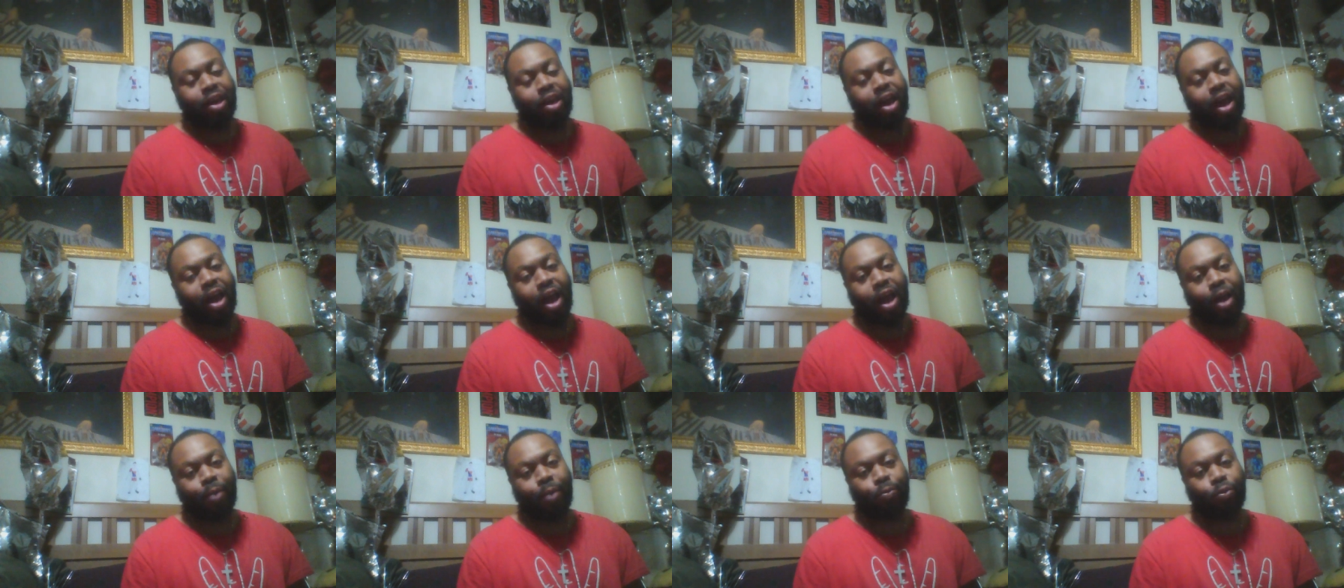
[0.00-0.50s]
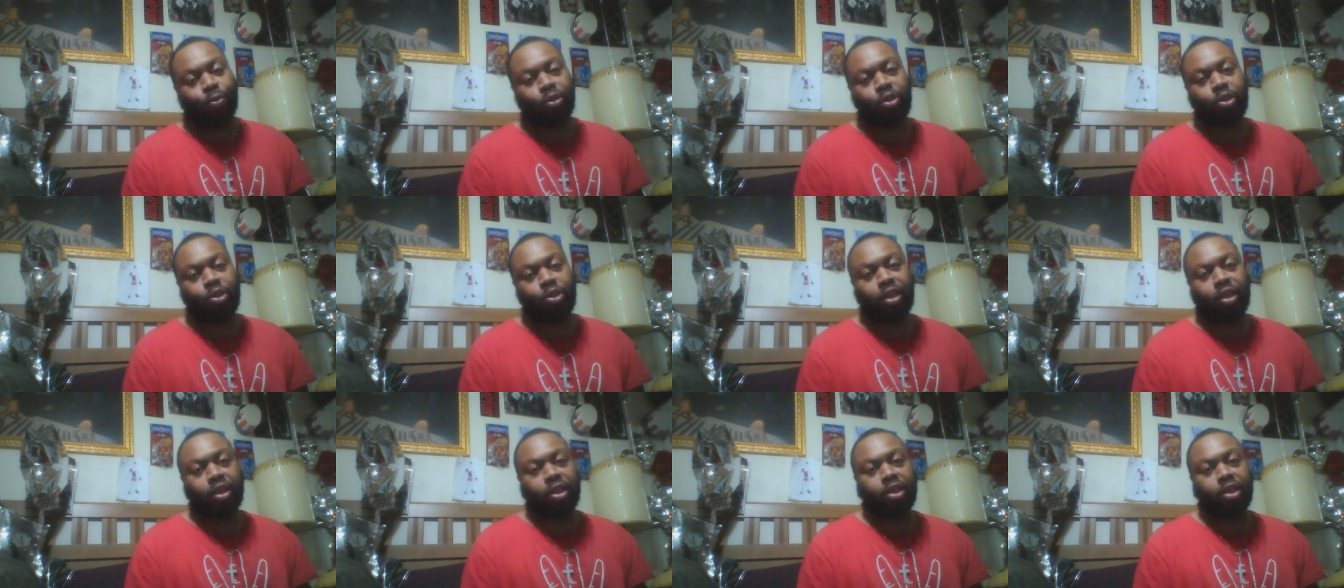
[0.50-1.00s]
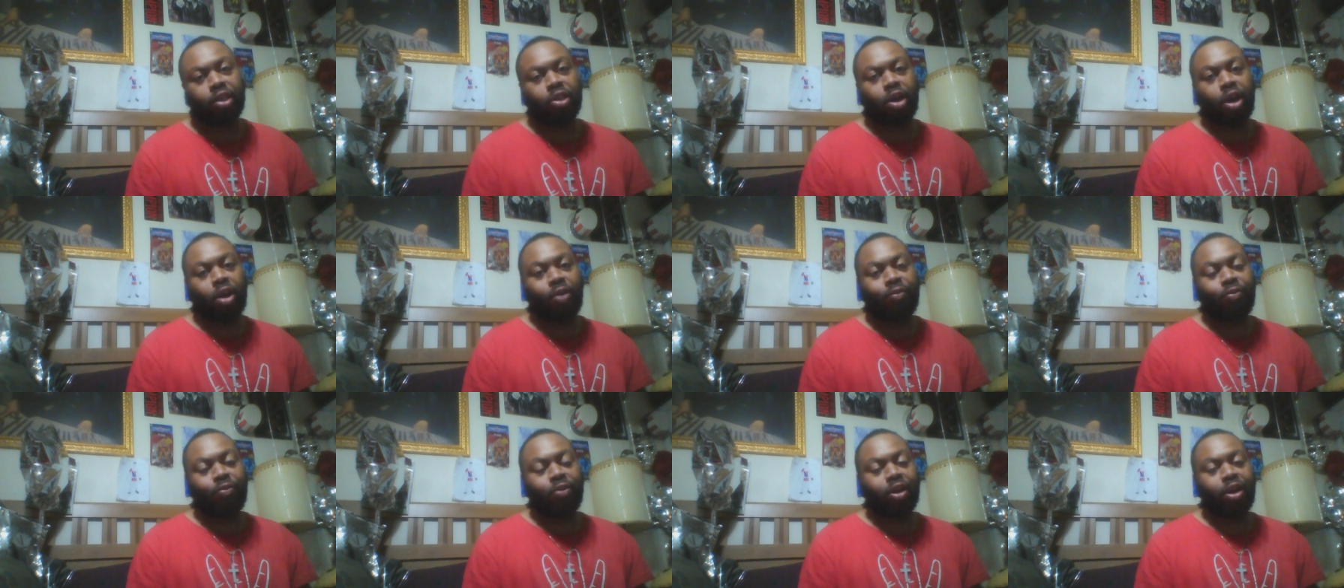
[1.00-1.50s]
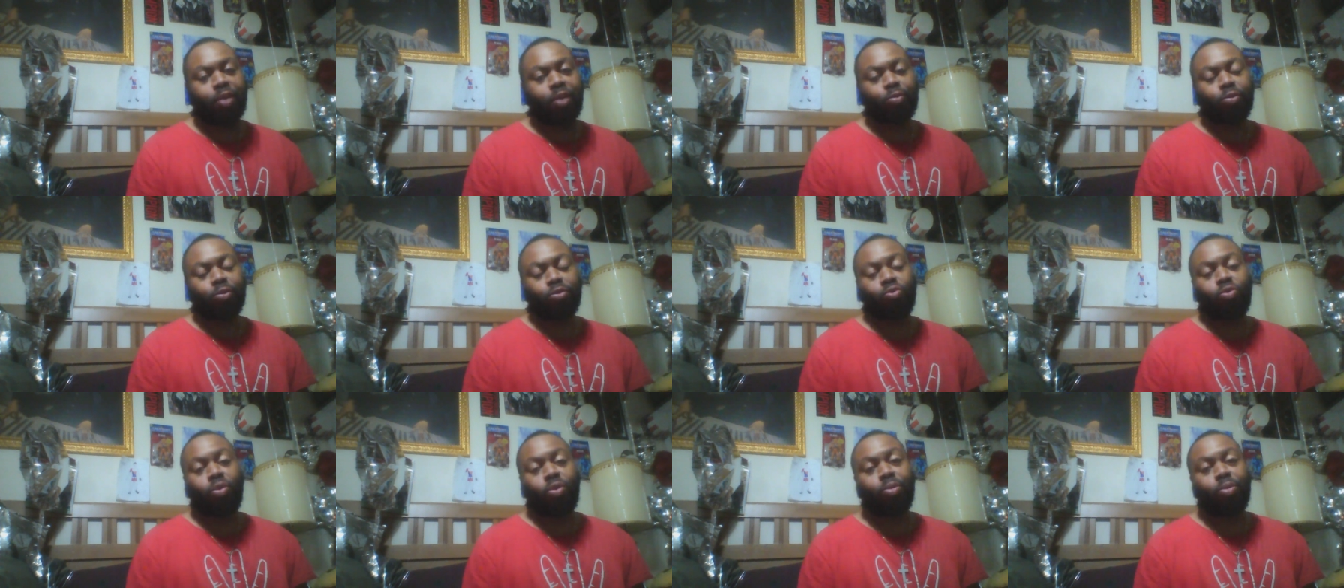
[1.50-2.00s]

I appreciated y'all for coming through.